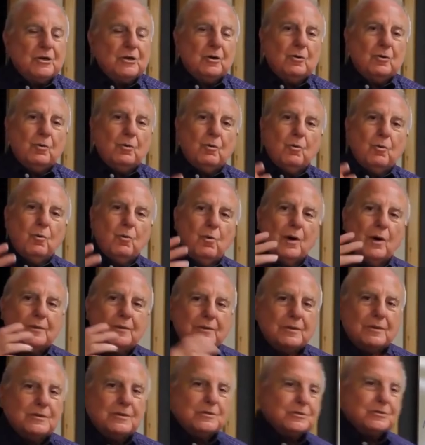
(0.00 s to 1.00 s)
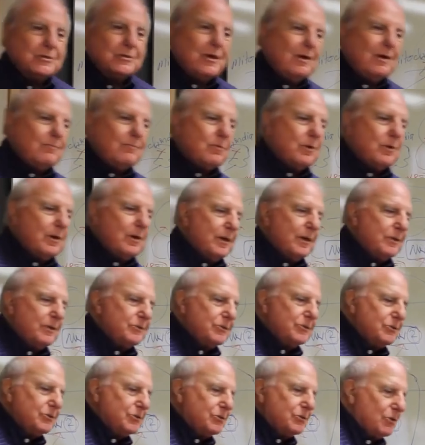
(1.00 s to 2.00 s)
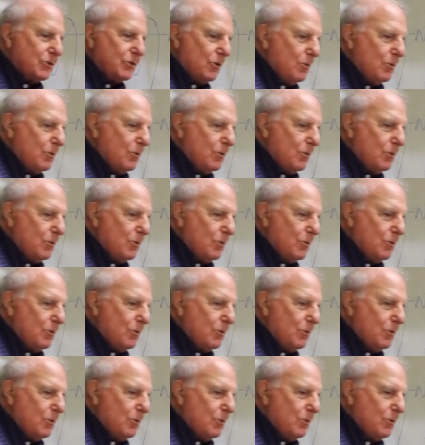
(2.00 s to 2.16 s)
So what the discovery is